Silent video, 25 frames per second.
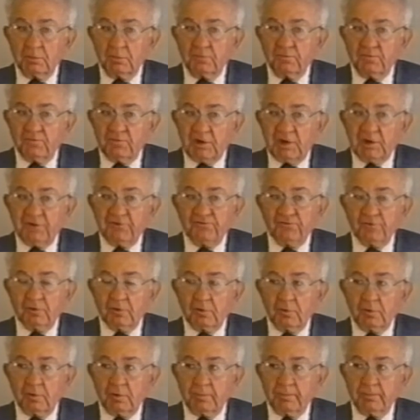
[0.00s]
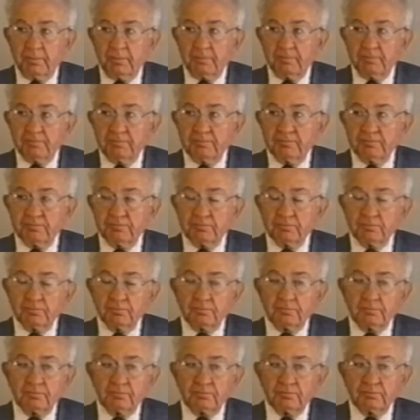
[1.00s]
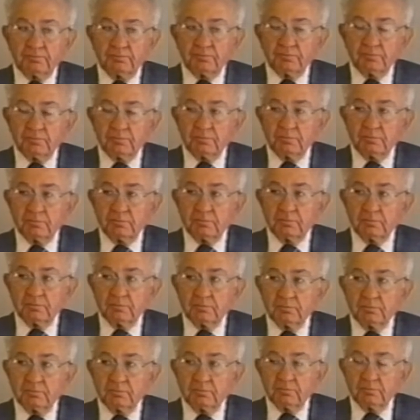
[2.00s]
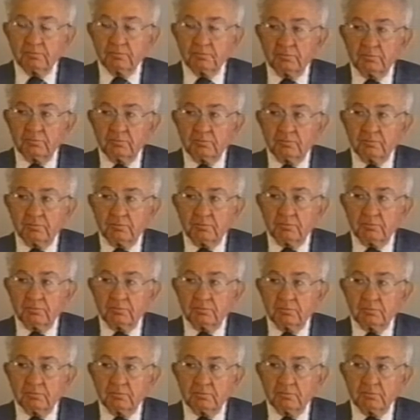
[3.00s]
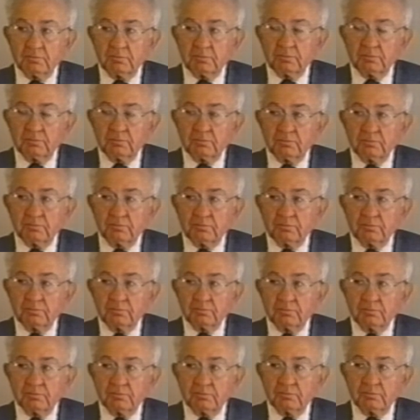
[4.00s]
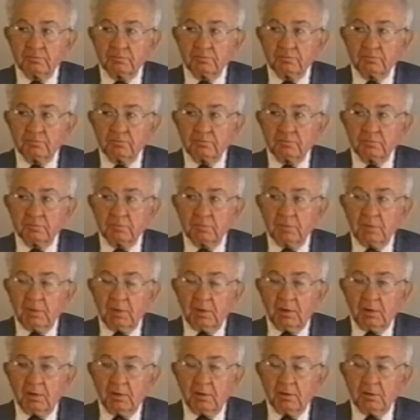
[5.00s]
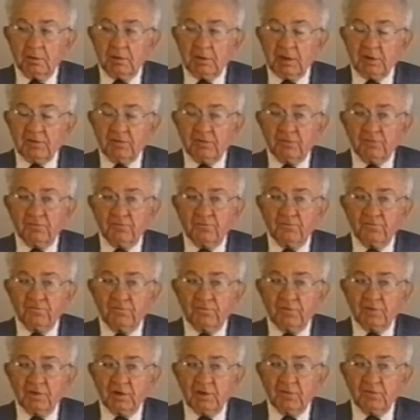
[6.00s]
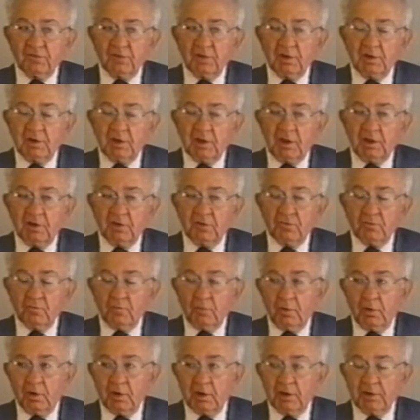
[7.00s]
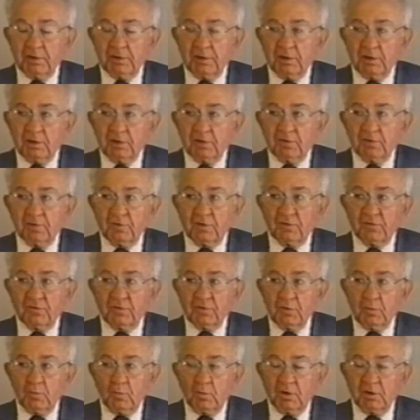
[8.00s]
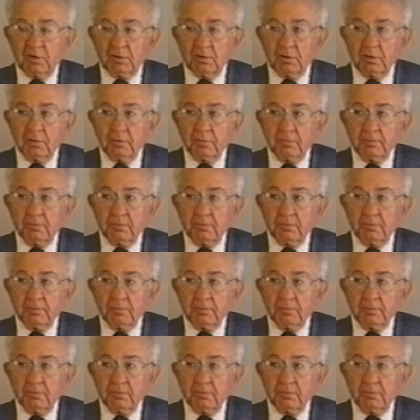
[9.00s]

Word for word: Financial Corp. Financial Corp. Uh, until 66, and then... That 60 date is wrong. I think it's 61.